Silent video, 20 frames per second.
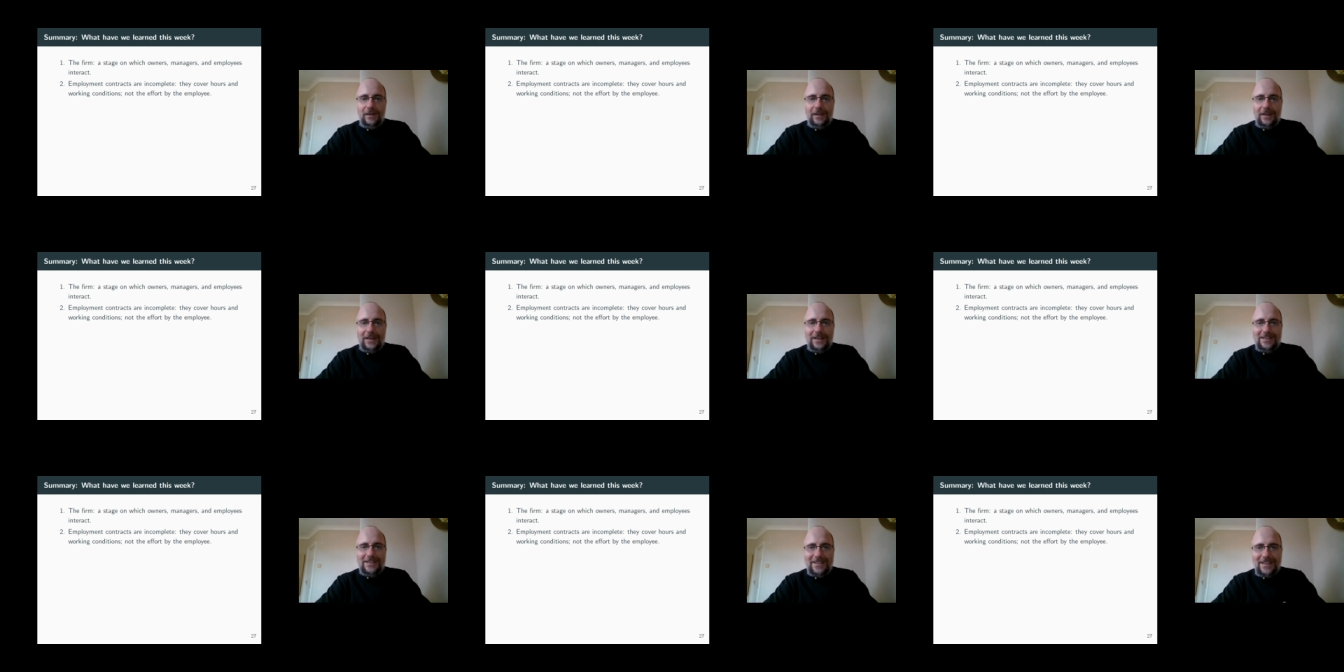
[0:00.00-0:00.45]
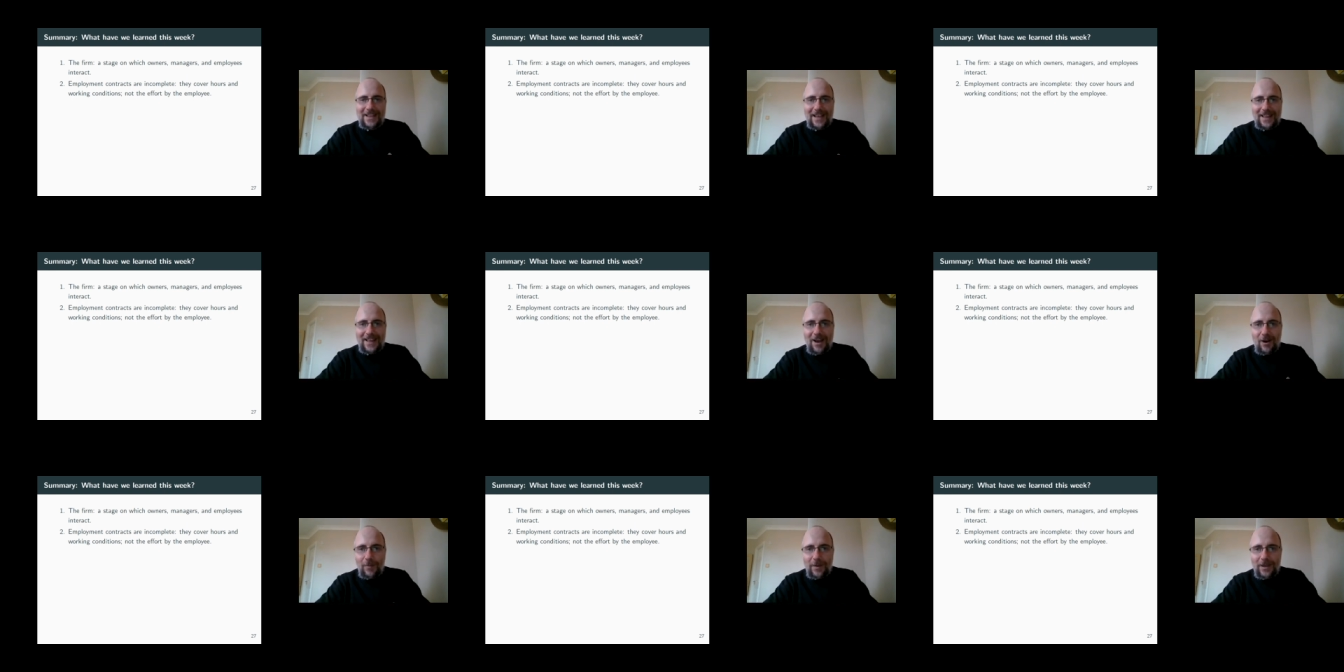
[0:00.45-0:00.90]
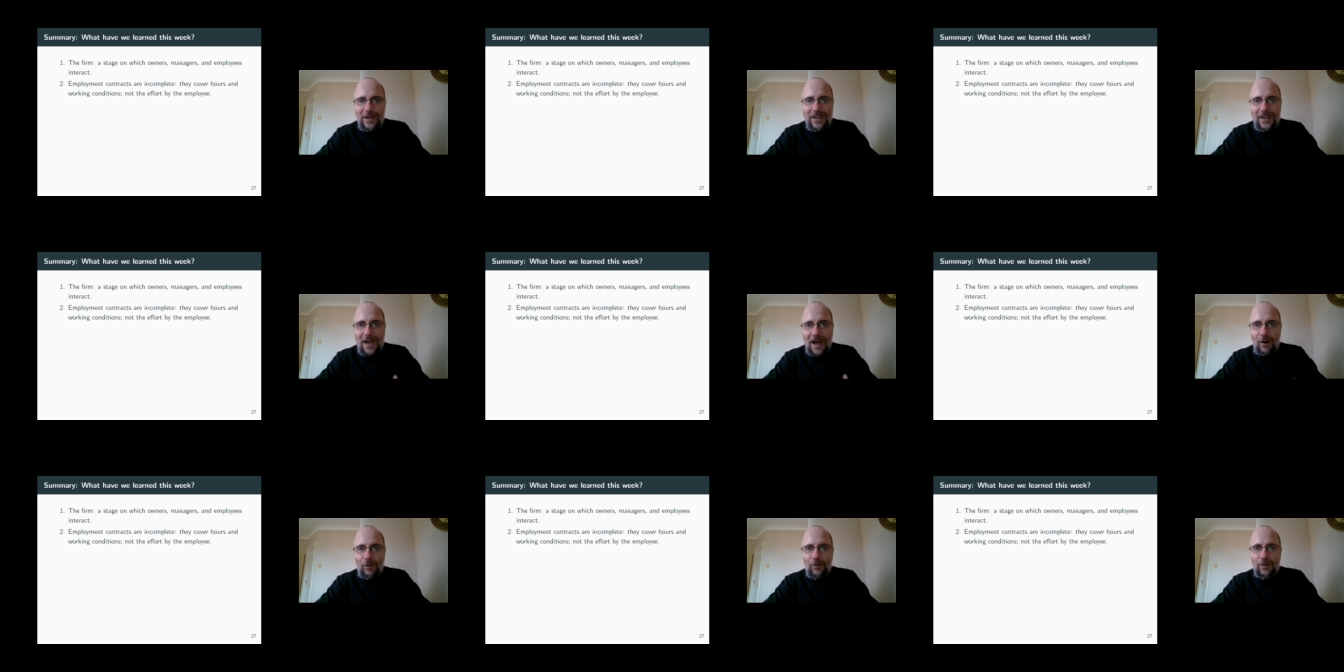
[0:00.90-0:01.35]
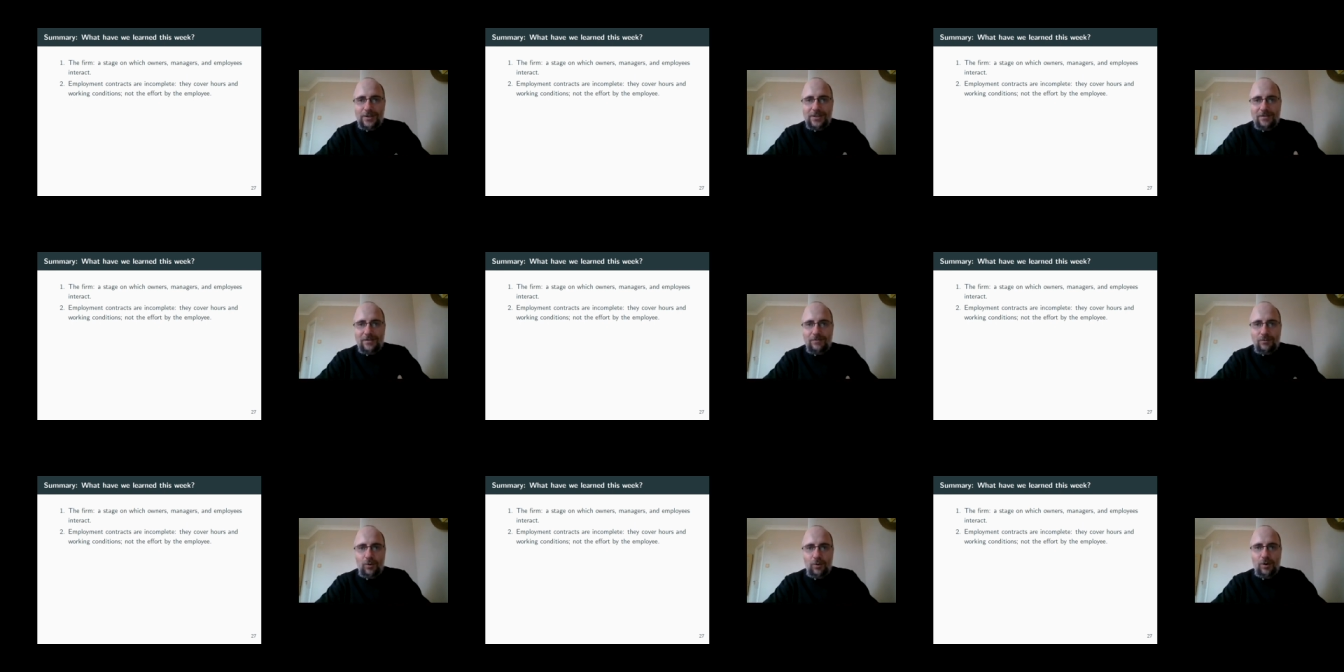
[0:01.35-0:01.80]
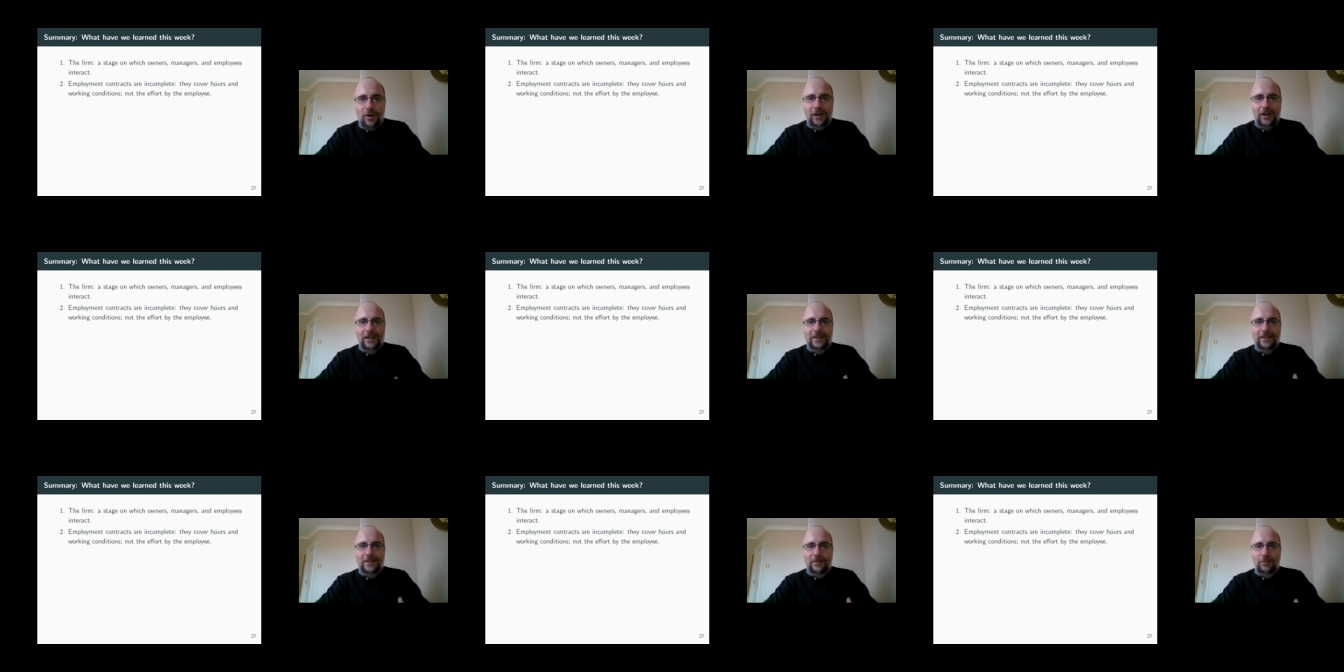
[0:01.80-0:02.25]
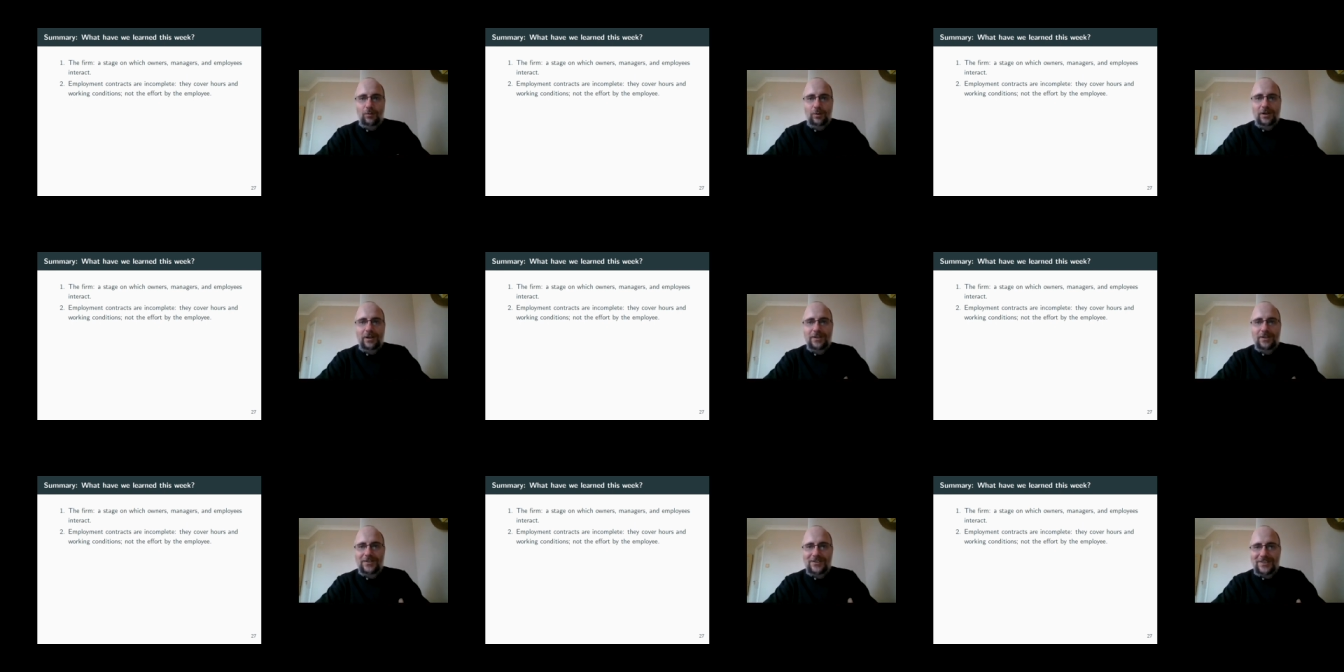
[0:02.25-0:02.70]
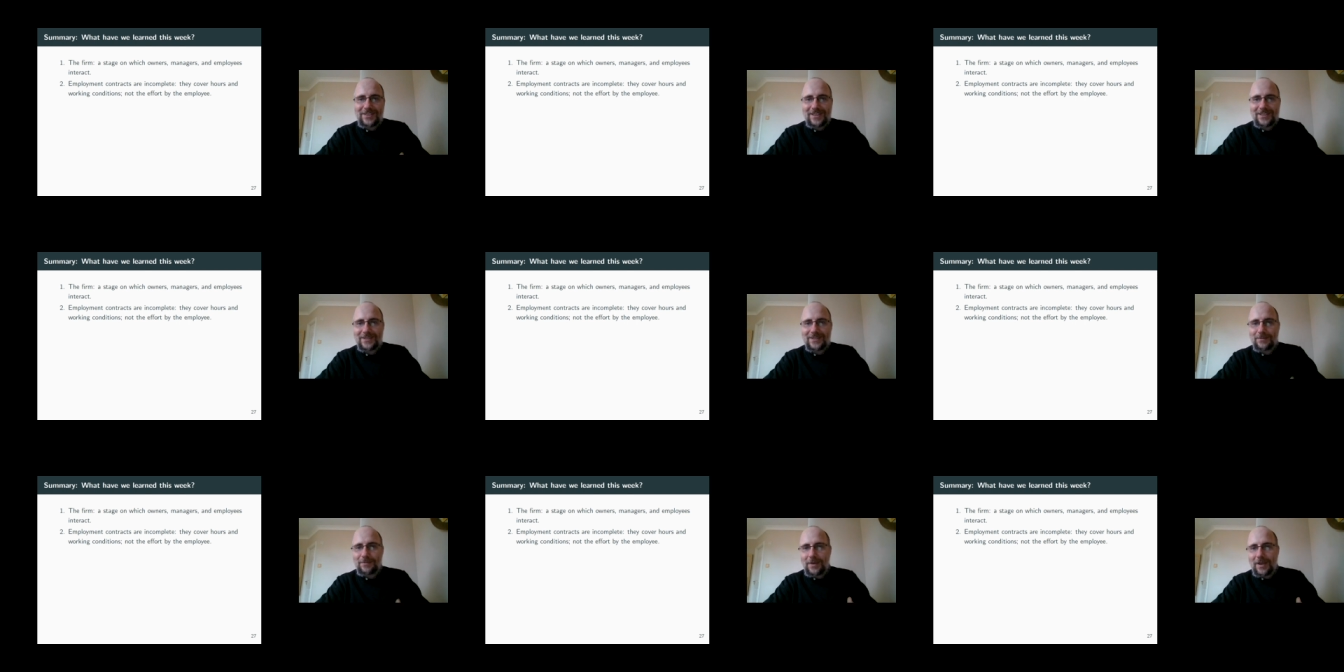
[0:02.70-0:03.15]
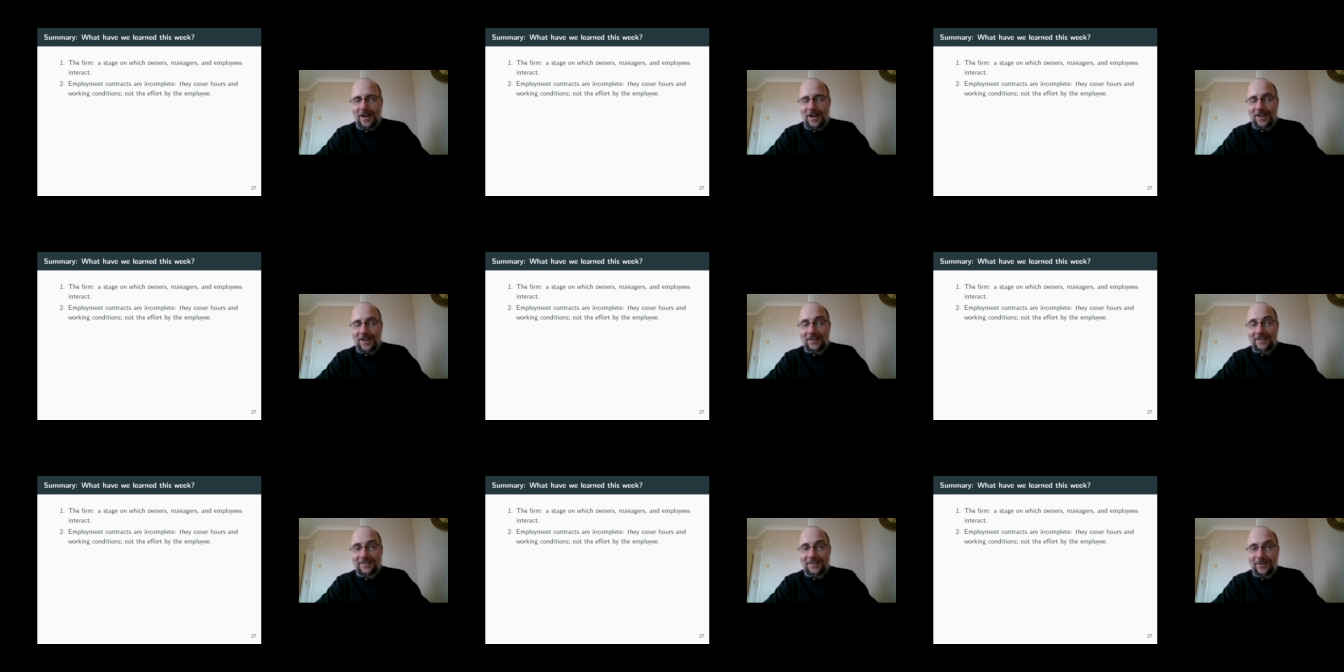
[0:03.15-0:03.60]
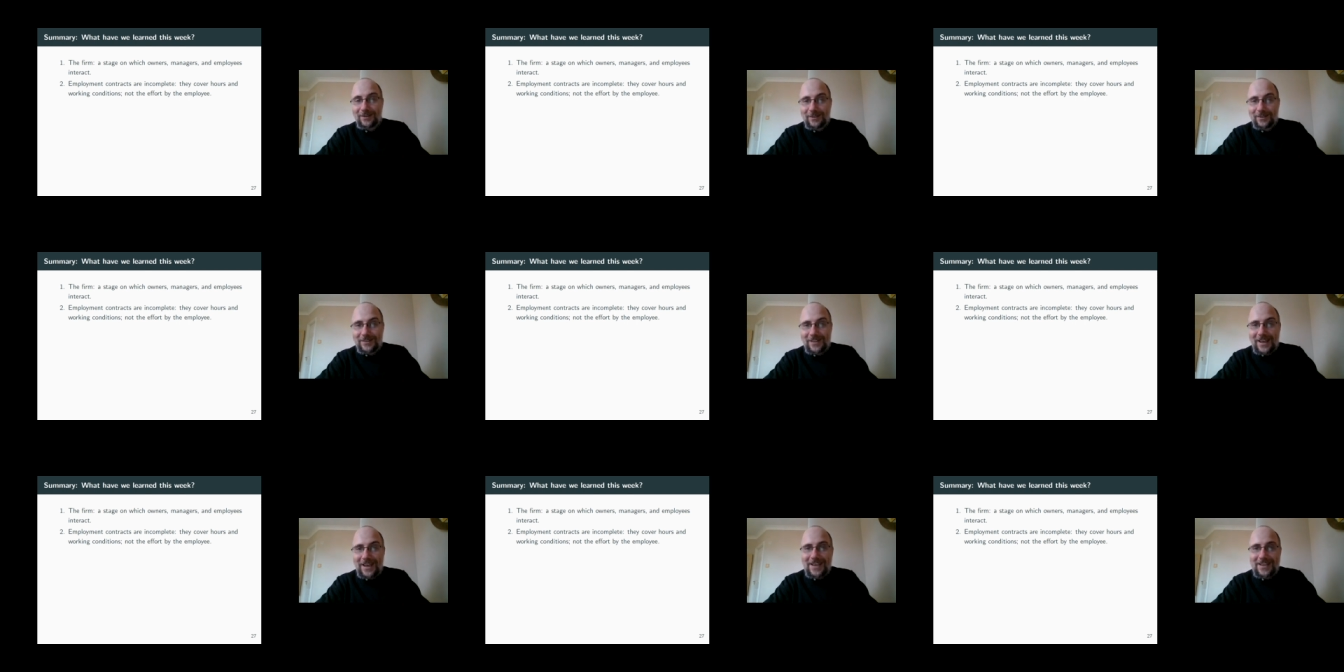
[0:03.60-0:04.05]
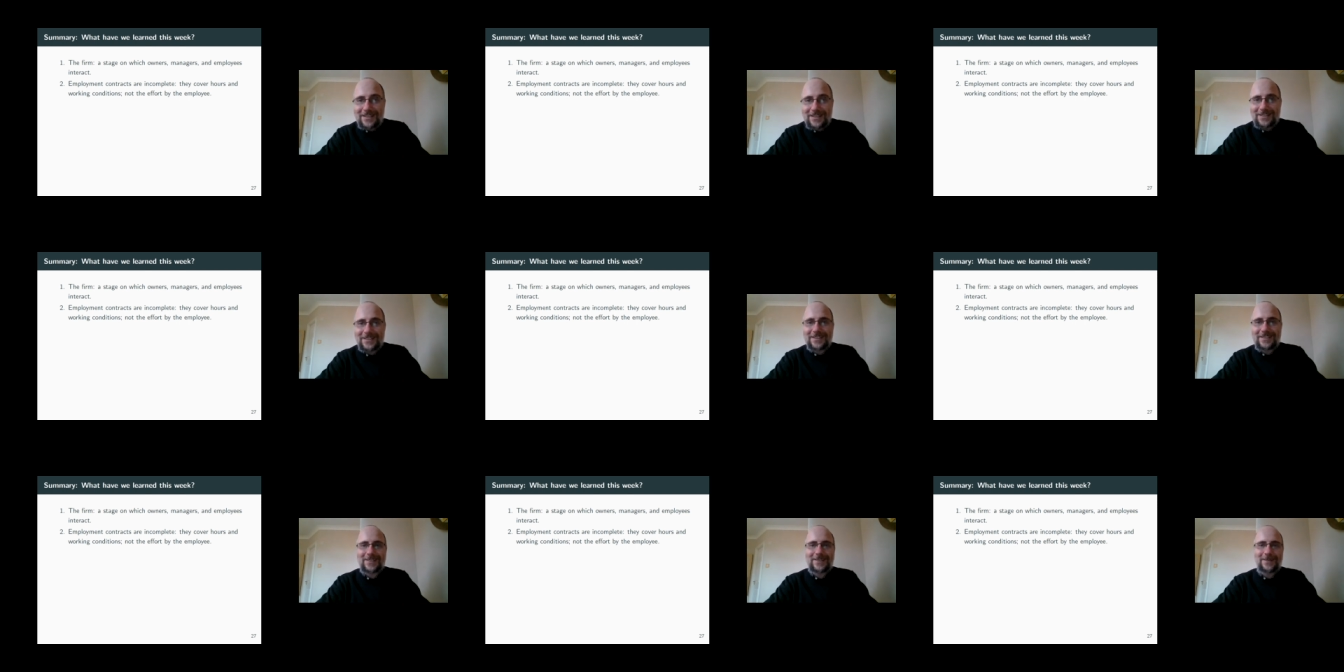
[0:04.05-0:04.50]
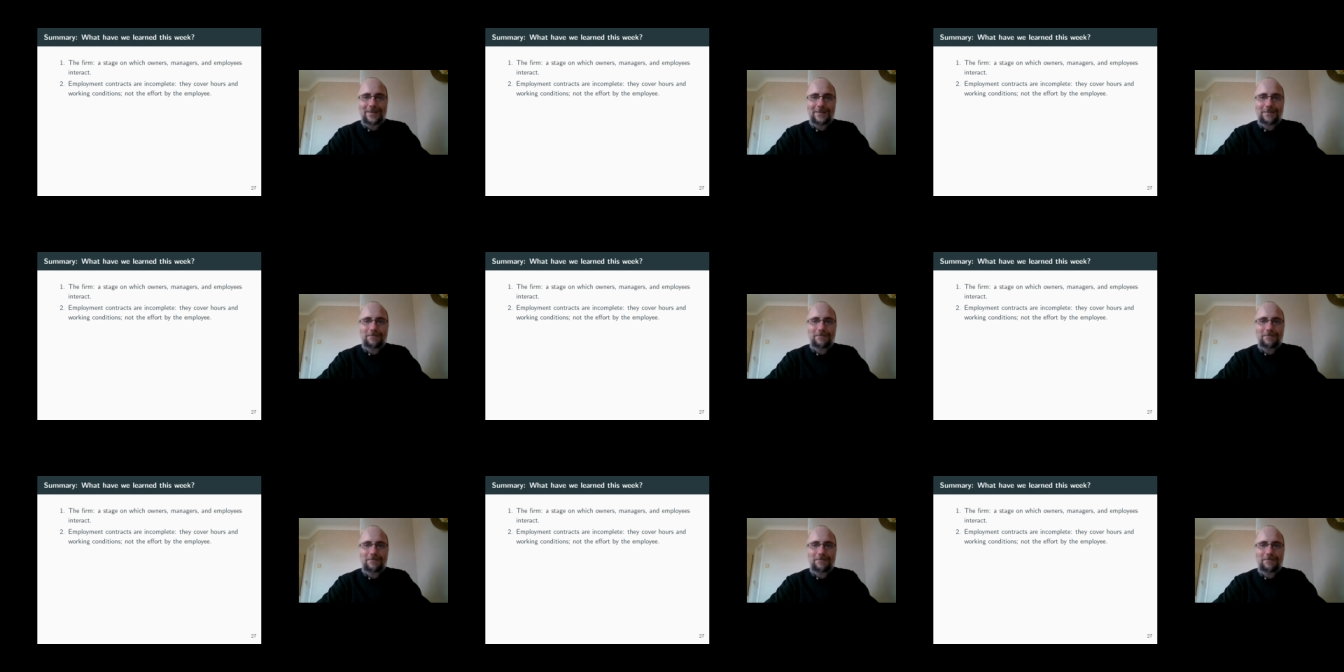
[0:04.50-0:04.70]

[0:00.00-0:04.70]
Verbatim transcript: It's not how many hours of work the worker sits behind their desks.